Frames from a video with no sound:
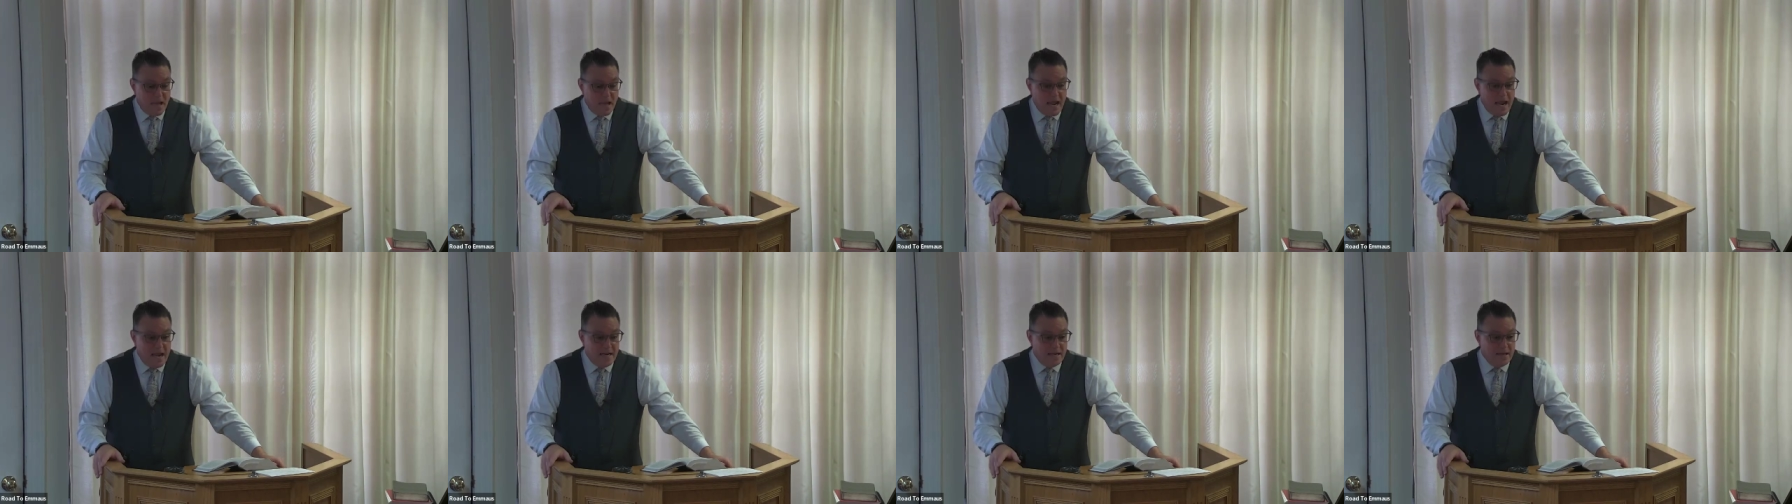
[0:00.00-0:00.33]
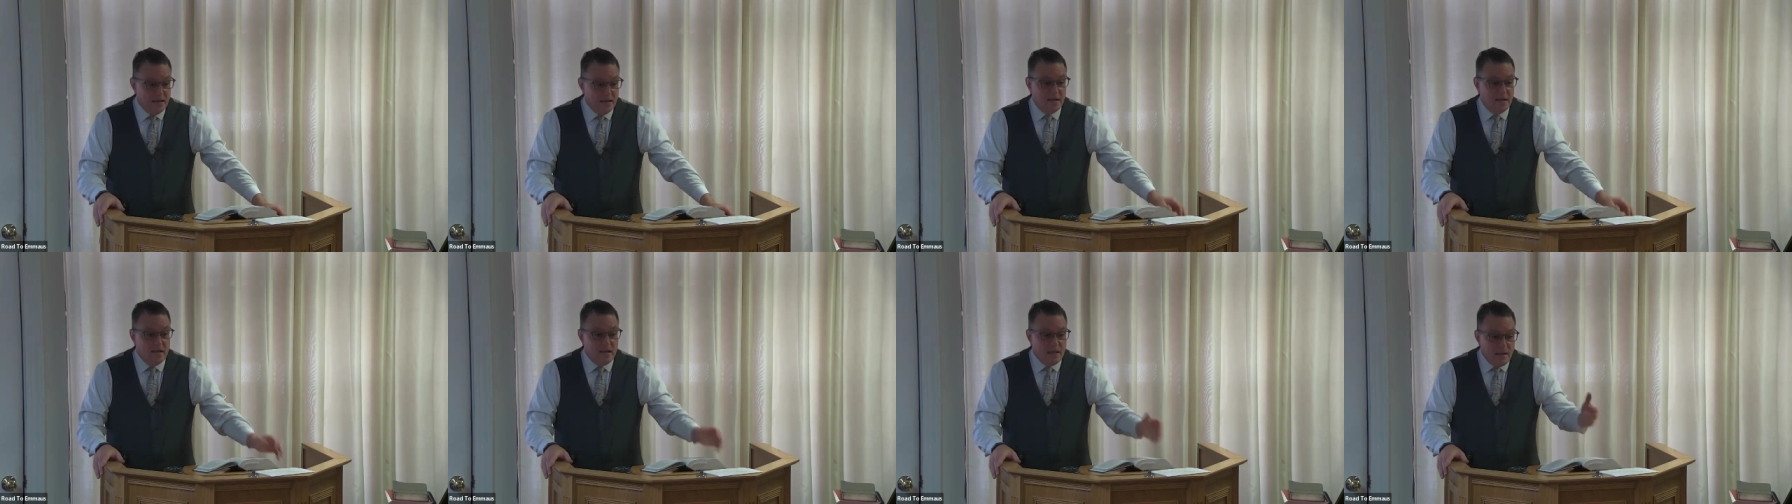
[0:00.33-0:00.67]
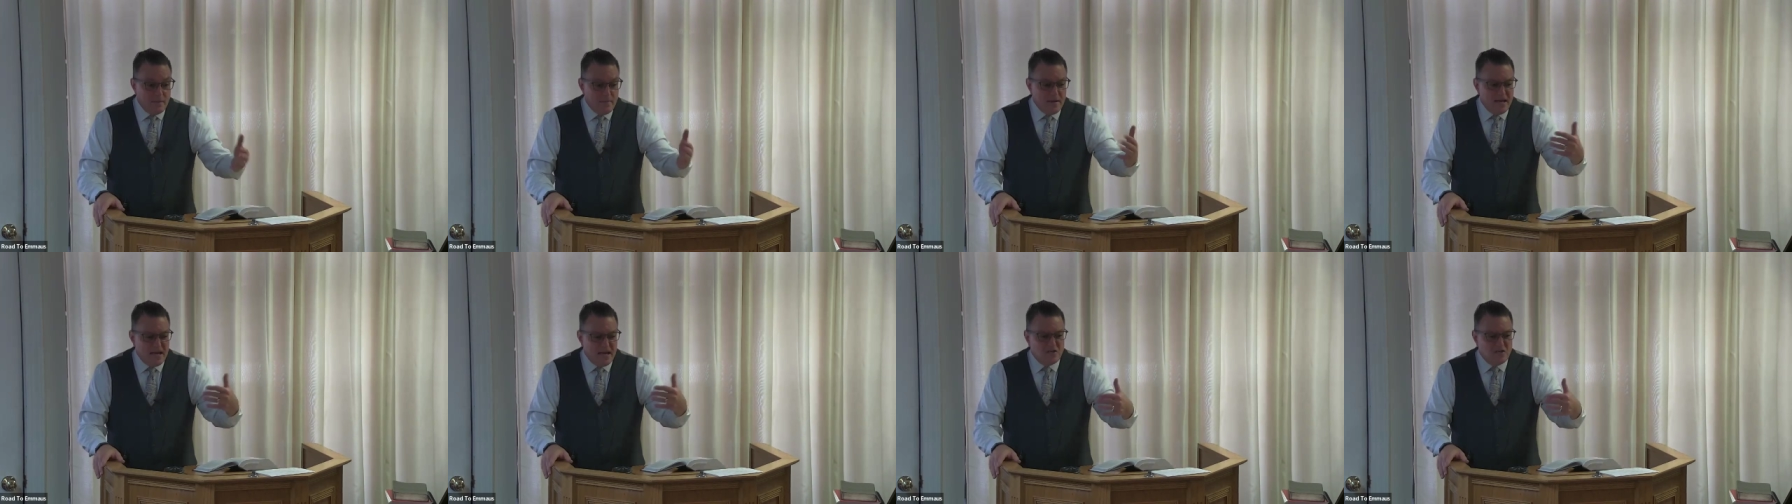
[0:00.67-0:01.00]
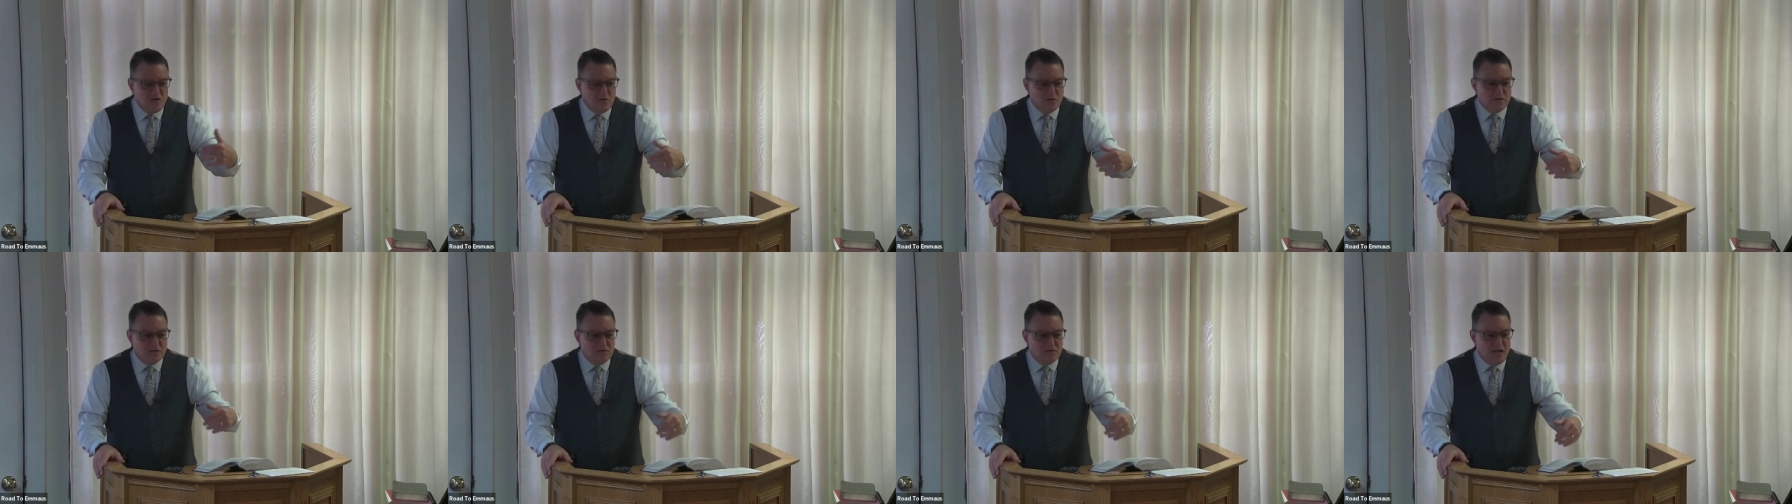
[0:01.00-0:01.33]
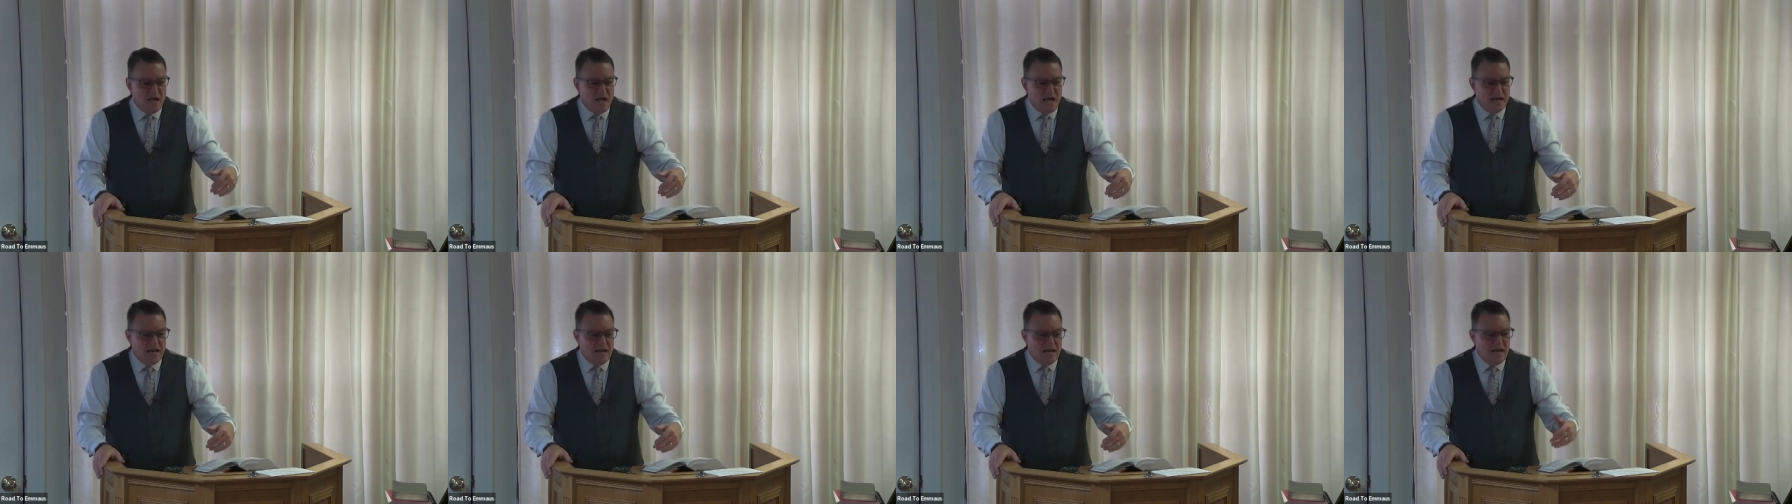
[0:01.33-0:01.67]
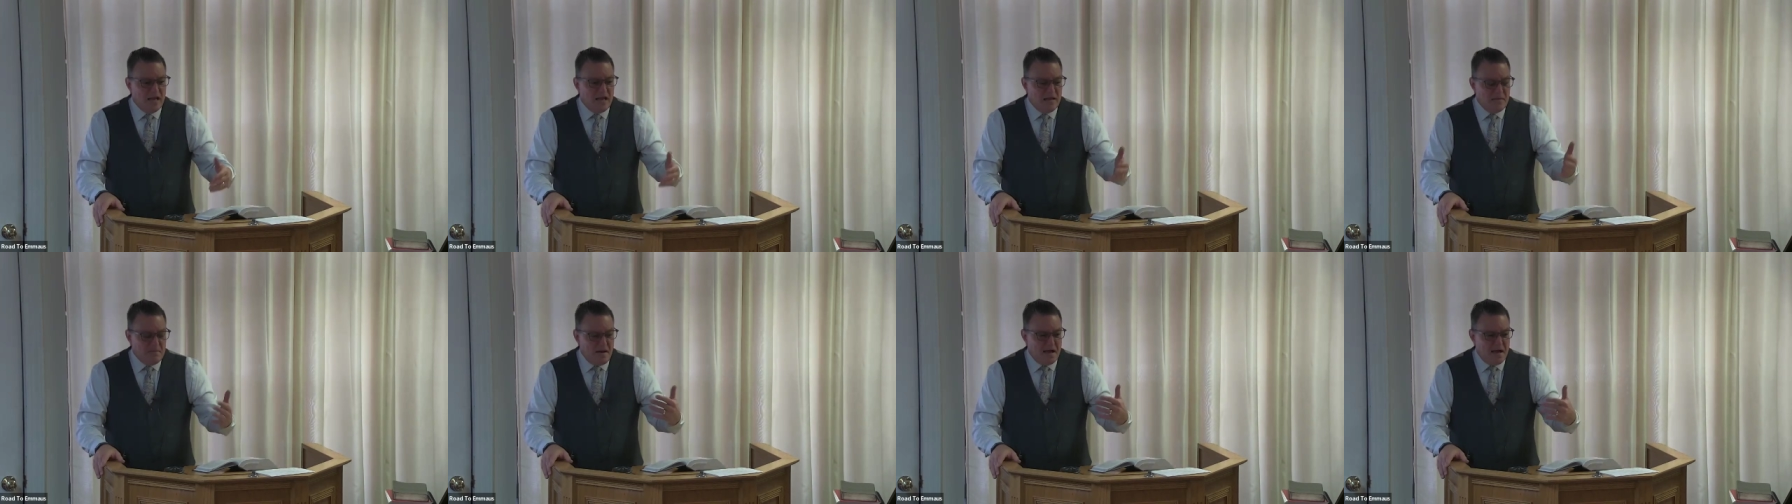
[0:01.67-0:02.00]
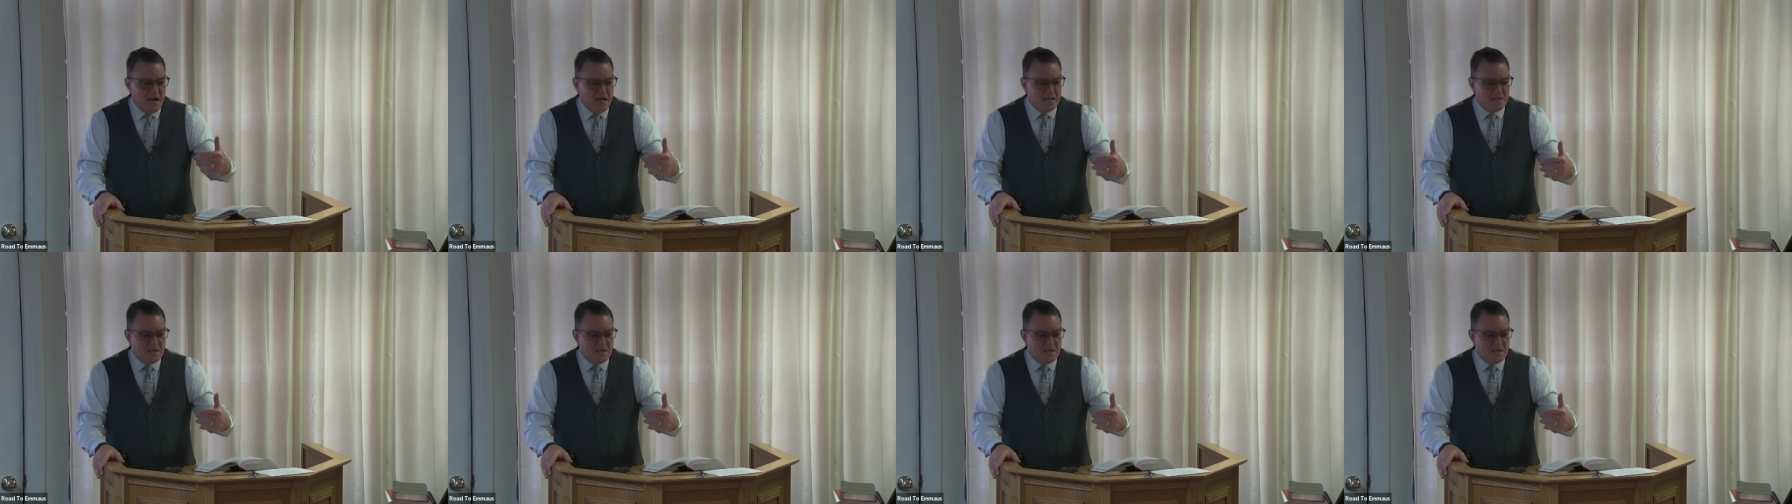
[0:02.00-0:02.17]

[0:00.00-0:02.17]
Hey, let me get you aside. My